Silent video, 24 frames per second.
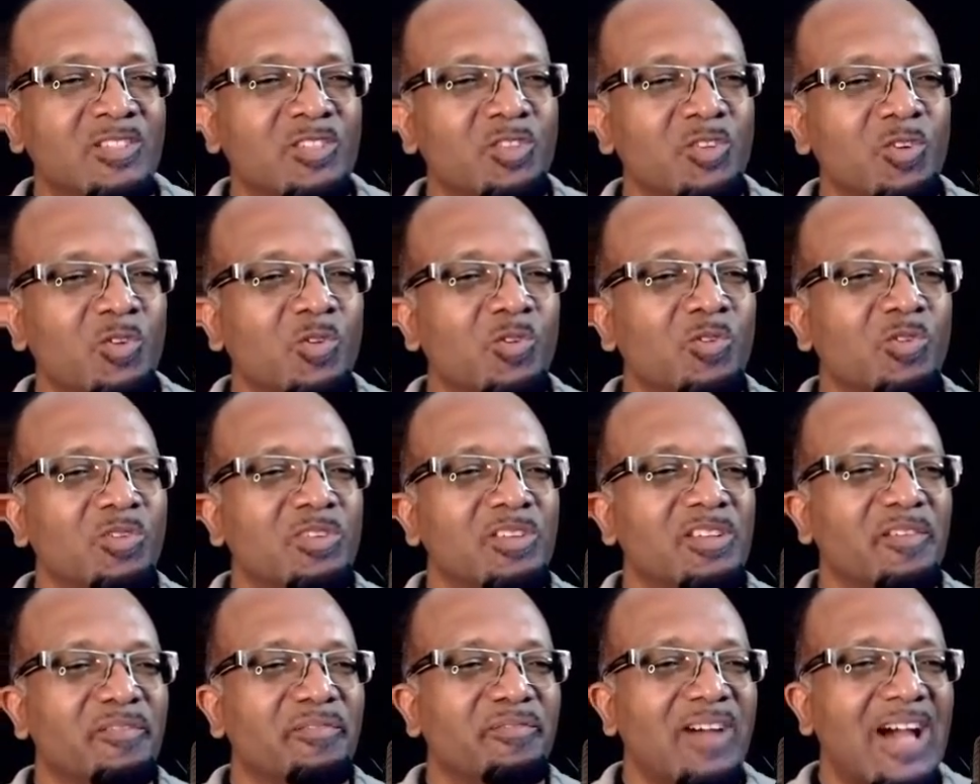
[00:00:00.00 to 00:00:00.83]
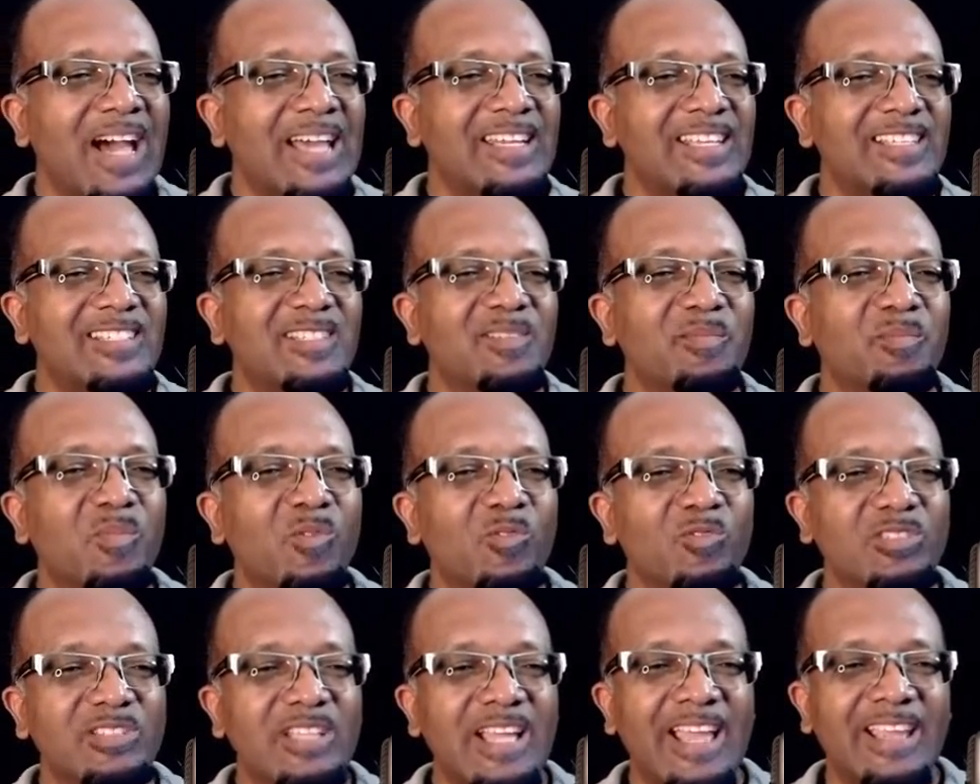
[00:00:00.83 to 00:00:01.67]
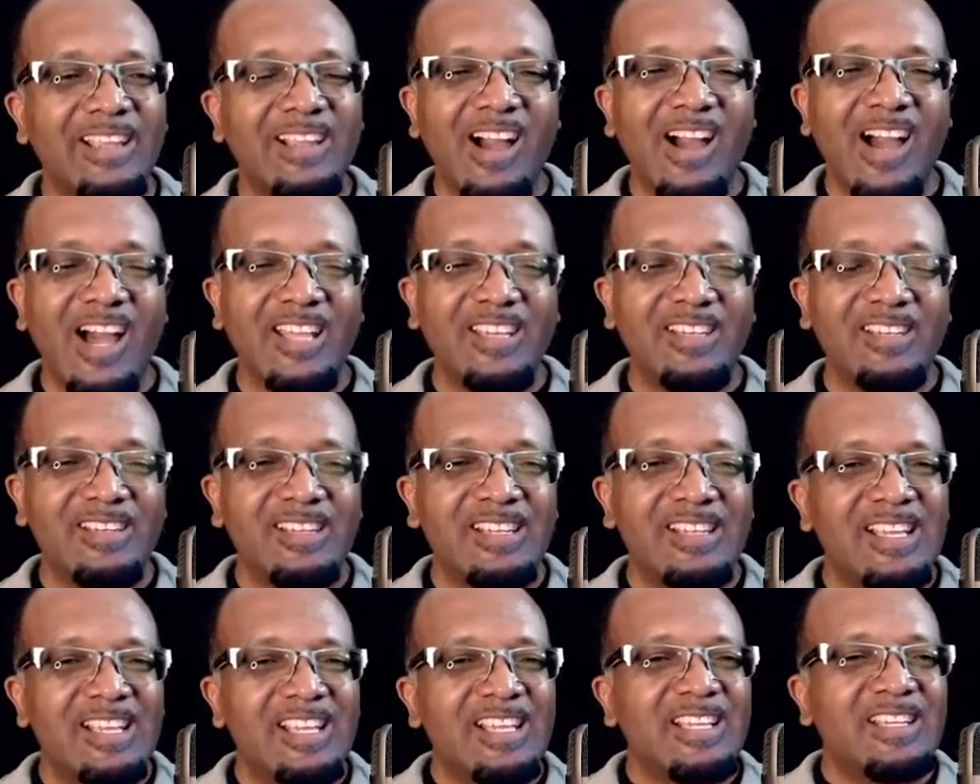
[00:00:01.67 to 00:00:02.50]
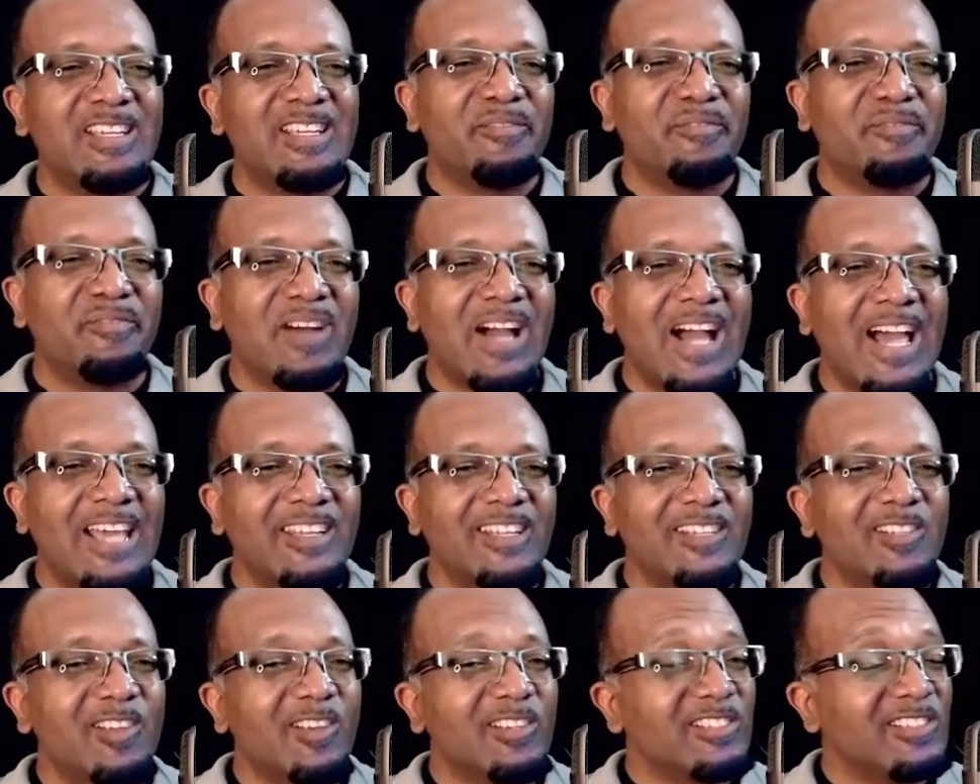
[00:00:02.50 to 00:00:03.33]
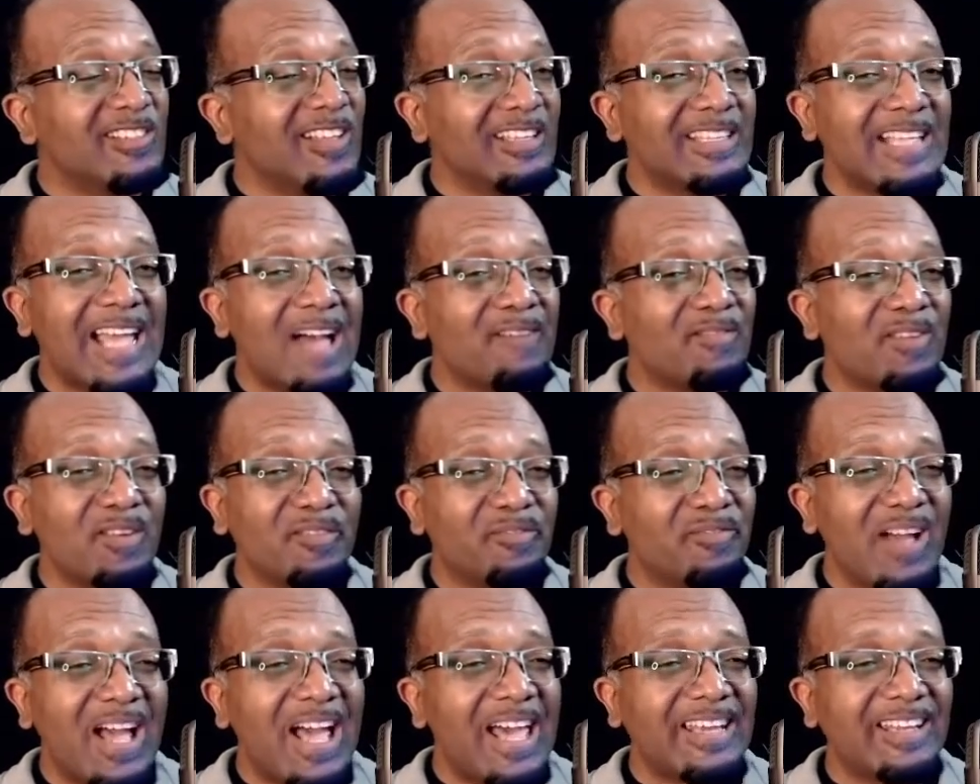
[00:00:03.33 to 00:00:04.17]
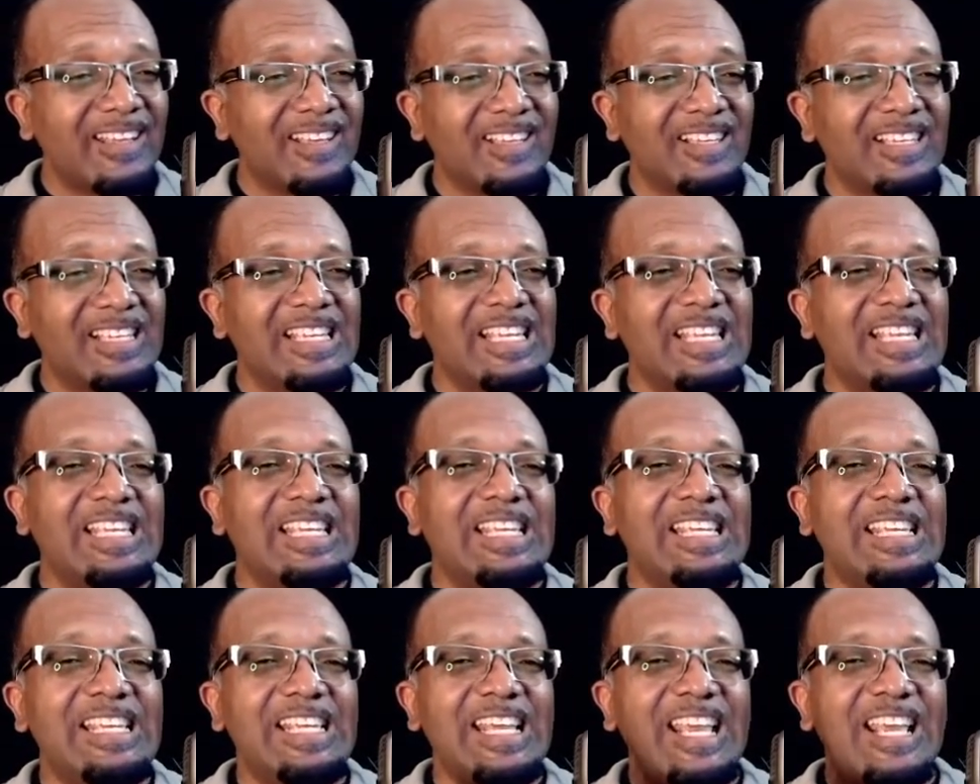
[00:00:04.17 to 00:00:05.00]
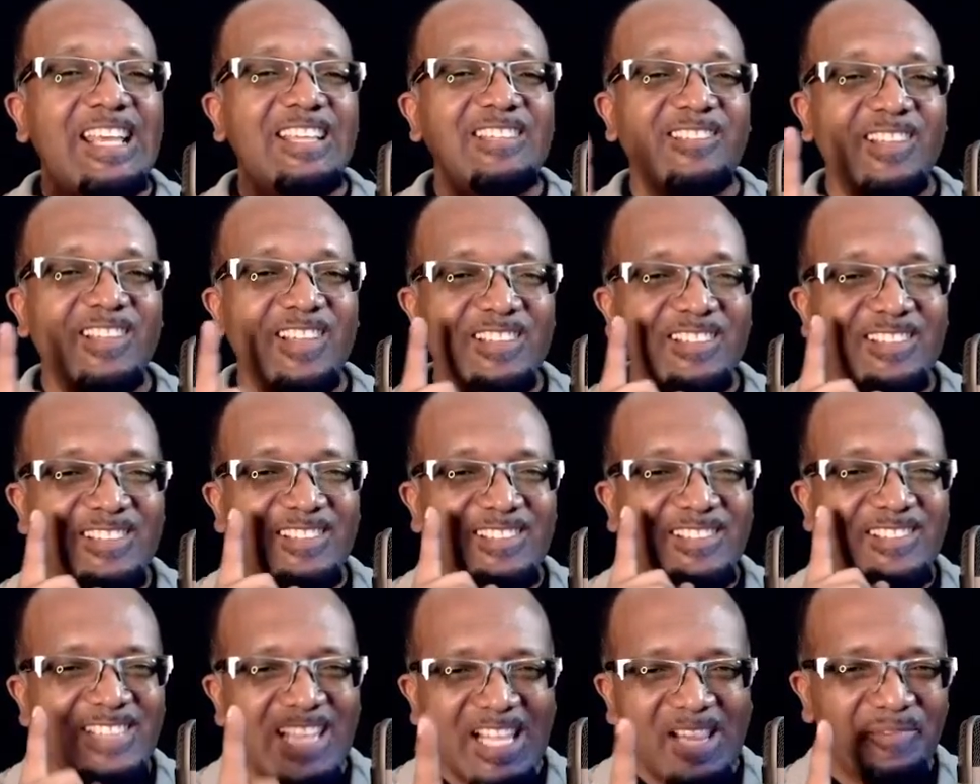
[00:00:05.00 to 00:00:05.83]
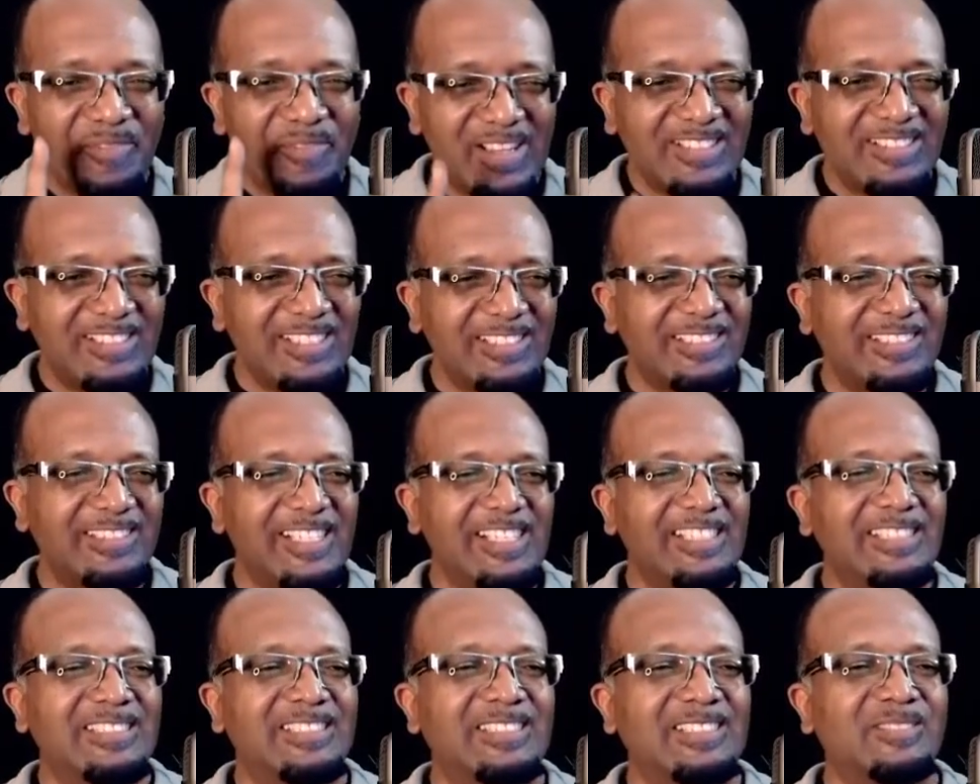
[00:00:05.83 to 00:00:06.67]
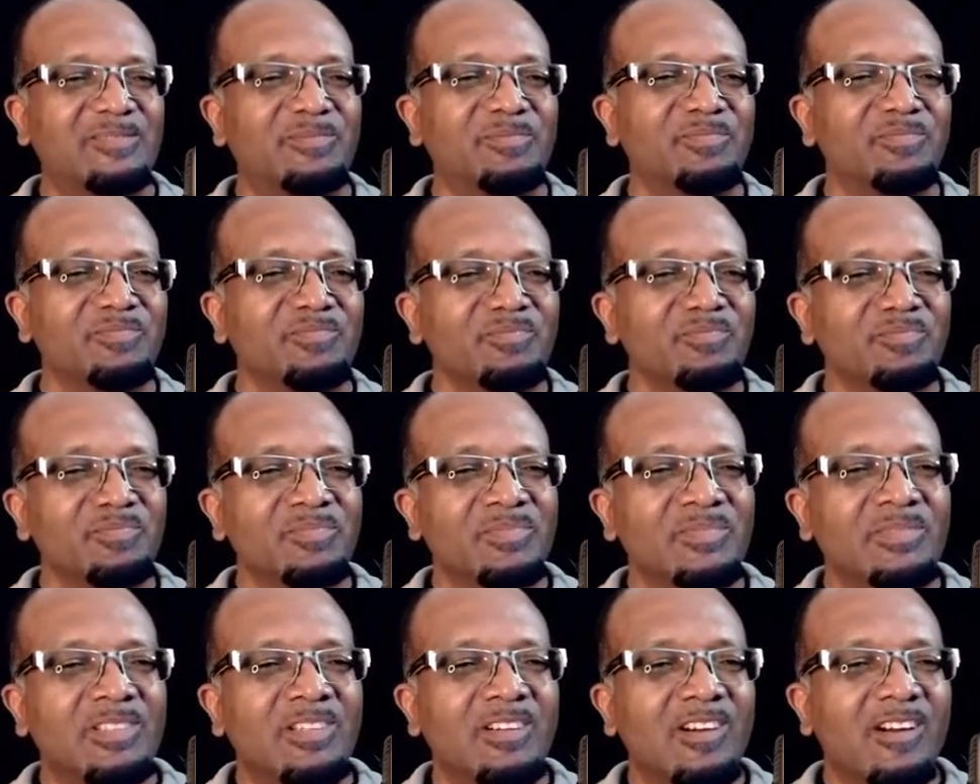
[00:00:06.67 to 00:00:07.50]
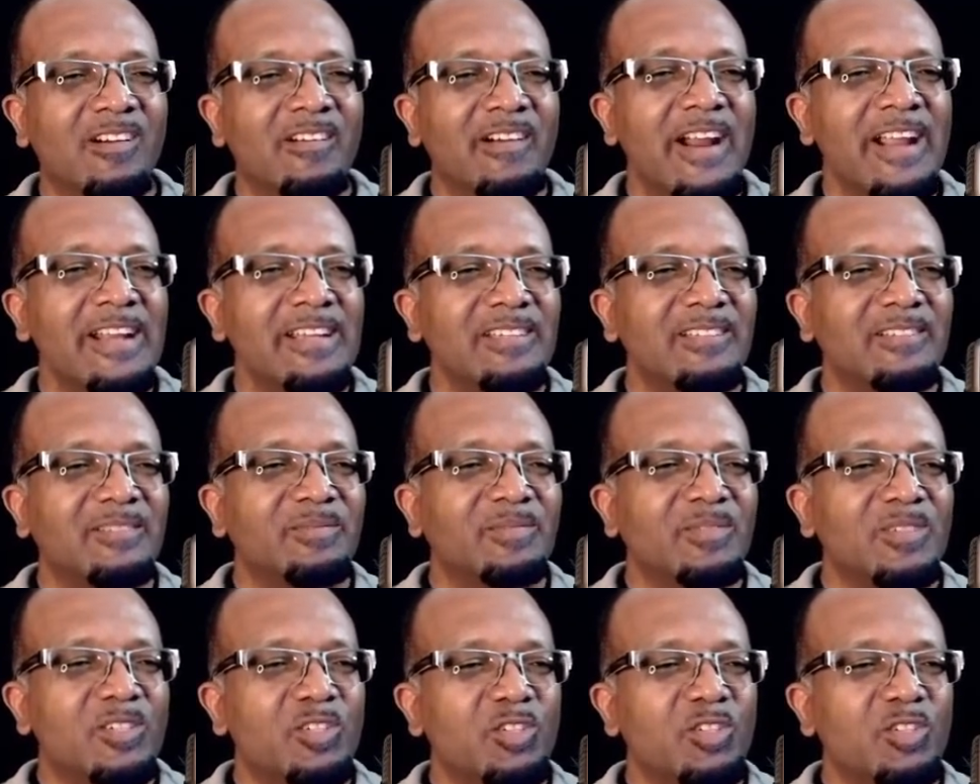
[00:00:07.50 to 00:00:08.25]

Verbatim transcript: So the Father is the Most High God. The Father does not have a Father, He is self existent. All right?